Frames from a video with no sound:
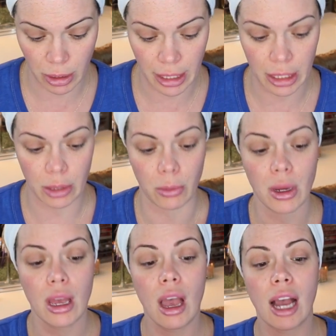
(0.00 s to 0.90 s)
will hate you.
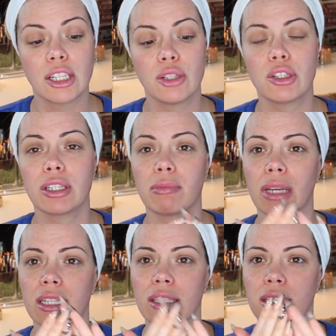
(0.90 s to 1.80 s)
And you just
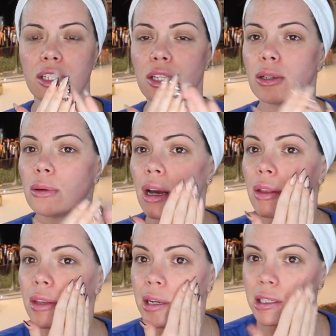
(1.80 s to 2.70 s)
mix the two
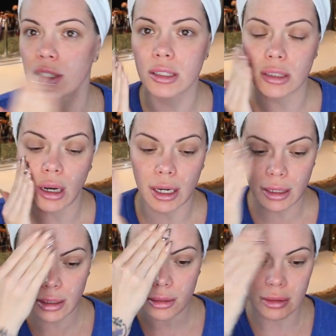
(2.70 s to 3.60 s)
and then I just dot
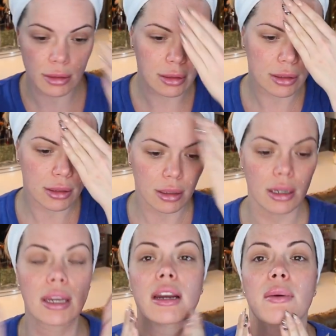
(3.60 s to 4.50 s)
it.
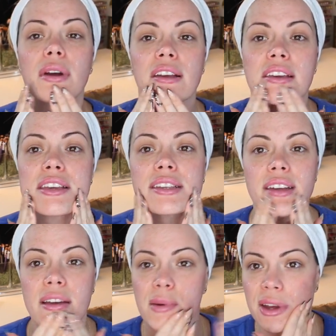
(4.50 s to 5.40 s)
Again, I wanna
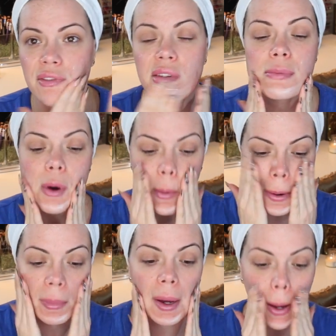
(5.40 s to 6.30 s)
stay away from
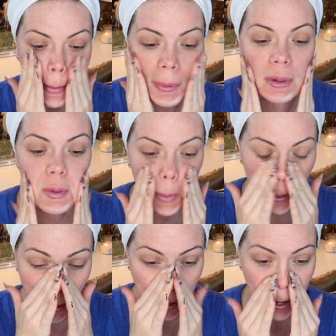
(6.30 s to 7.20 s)
where my eyebrows
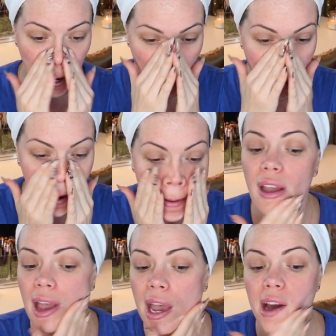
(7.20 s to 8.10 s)
were
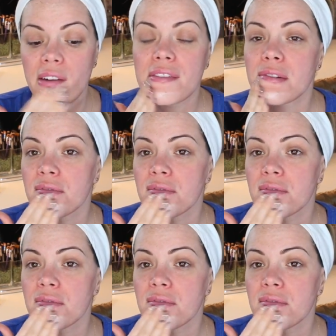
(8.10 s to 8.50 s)
and